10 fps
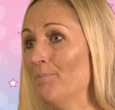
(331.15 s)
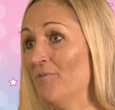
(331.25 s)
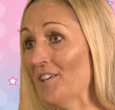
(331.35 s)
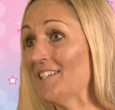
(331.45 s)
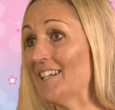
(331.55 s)

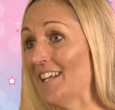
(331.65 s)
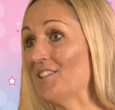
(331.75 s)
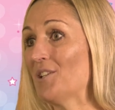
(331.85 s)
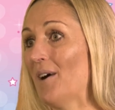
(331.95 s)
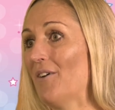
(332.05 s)
fitting
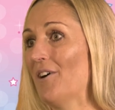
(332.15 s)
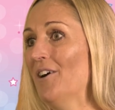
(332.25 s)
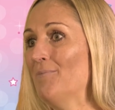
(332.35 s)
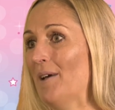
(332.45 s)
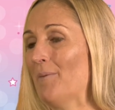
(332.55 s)
into our
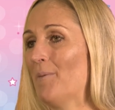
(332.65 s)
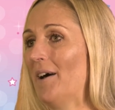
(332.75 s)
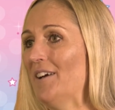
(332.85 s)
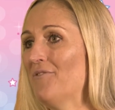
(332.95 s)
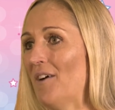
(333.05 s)
baby
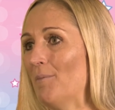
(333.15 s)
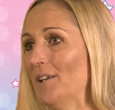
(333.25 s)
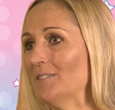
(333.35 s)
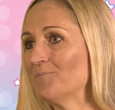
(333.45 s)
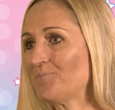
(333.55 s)
ballet
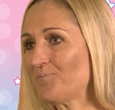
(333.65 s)
family.